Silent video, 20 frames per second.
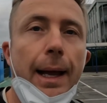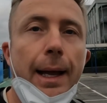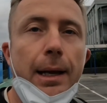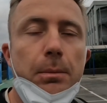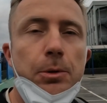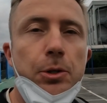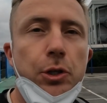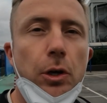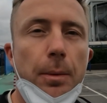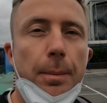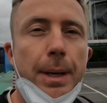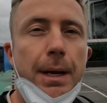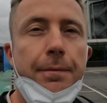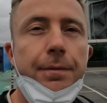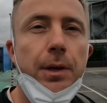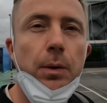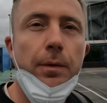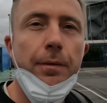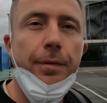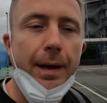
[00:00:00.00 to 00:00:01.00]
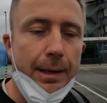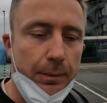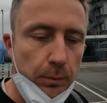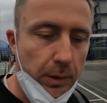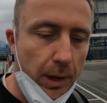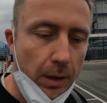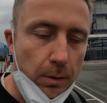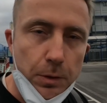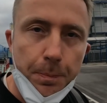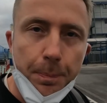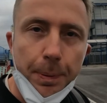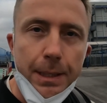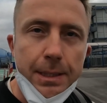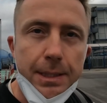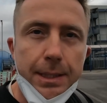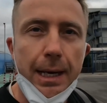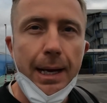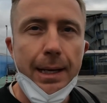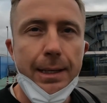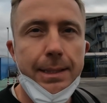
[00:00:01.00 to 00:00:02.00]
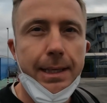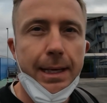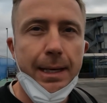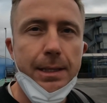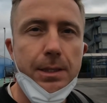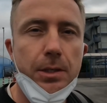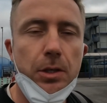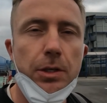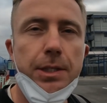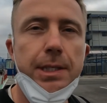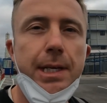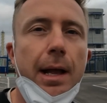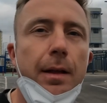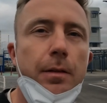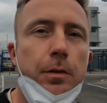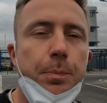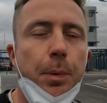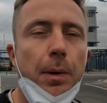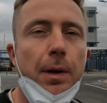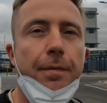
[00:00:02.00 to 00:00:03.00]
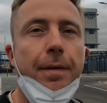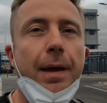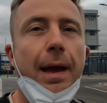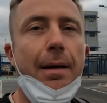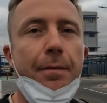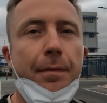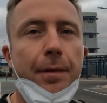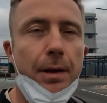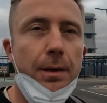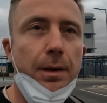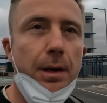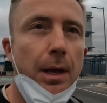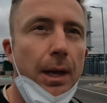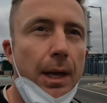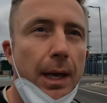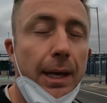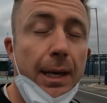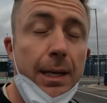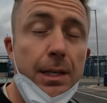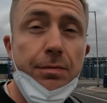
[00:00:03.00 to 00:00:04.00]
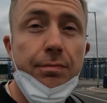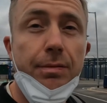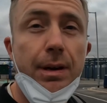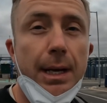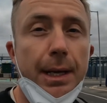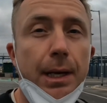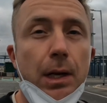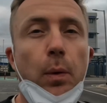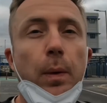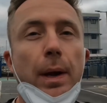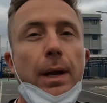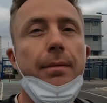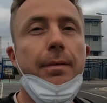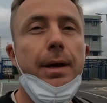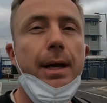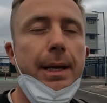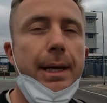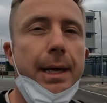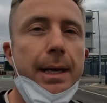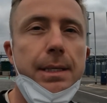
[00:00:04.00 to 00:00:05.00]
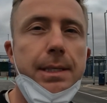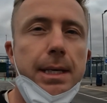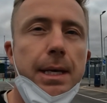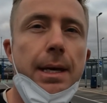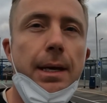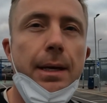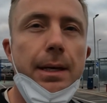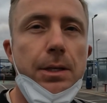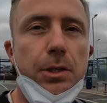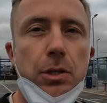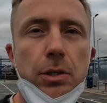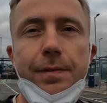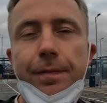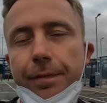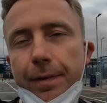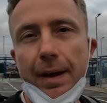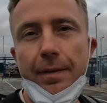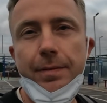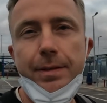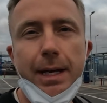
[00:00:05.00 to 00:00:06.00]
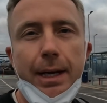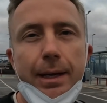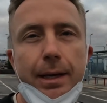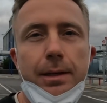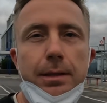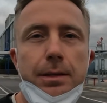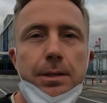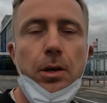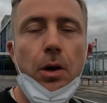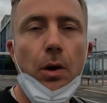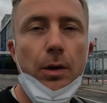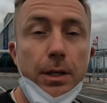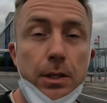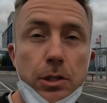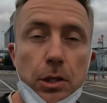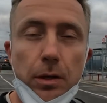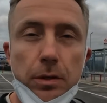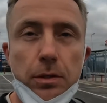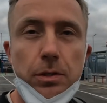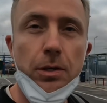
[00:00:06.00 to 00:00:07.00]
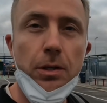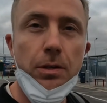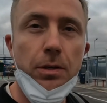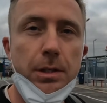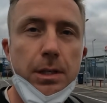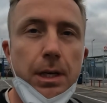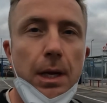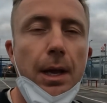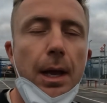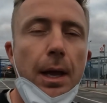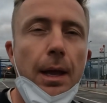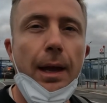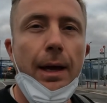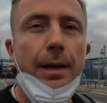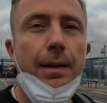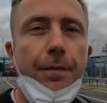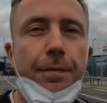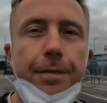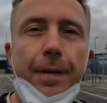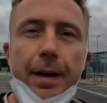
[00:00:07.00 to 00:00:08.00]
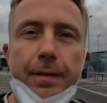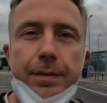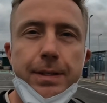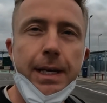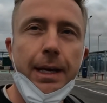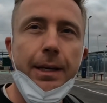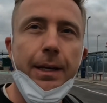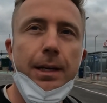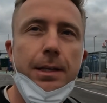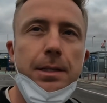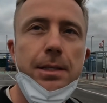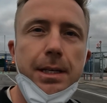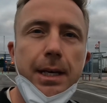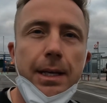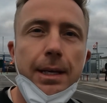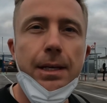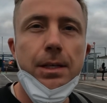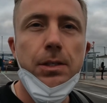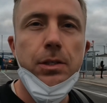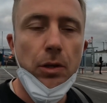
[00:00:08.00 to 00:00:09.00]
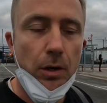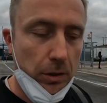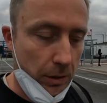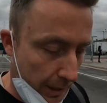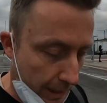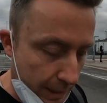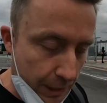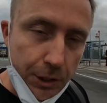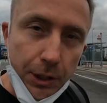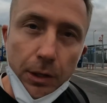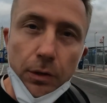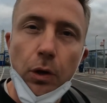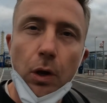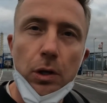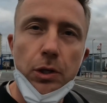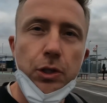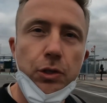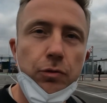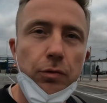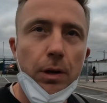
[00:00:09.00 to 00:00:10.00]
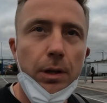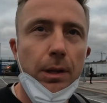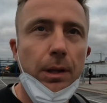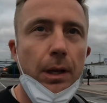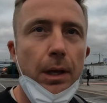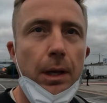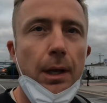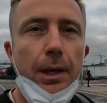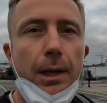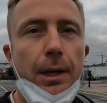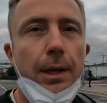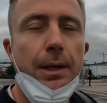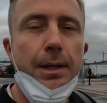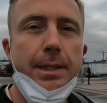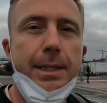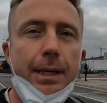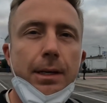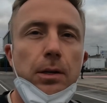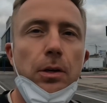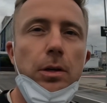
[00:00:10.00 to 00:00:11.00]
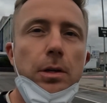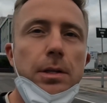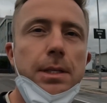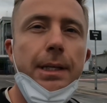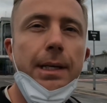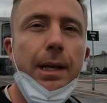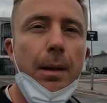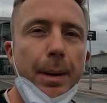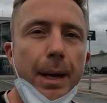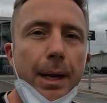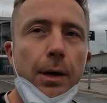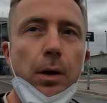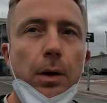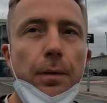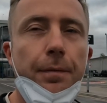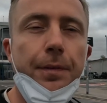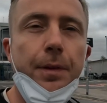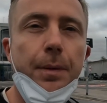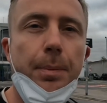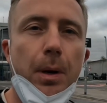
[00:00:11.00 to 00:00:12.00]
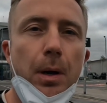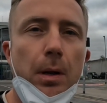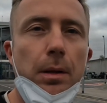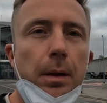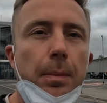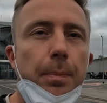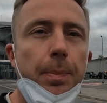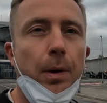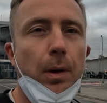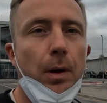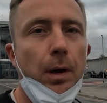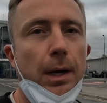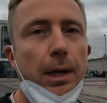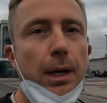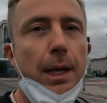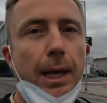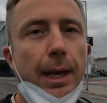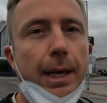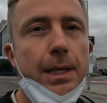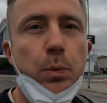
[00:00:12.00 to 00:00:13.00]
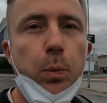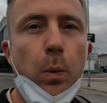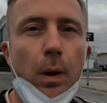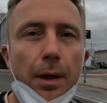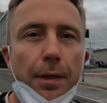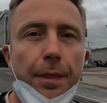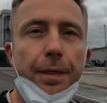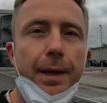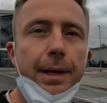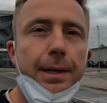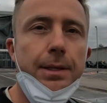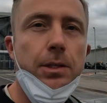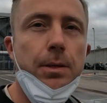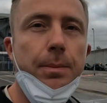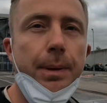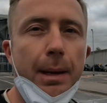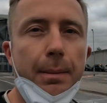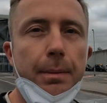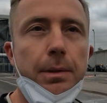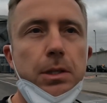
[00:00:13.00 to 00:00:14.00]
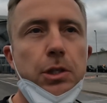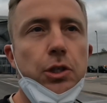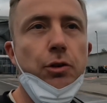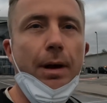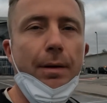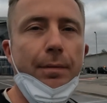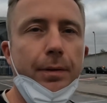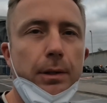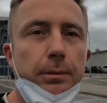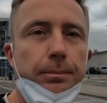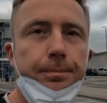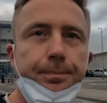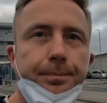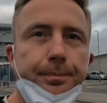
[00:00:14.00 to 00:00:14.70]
And I'm sure many of you have had those PCR tests yourselves, but if you haven't, it's really quick, really easy. It's just 5 seconds on your tonsils and then 5 seconds in each nostril. Tickles, a little bit uncomfortable, but it's worth it to be able to travel.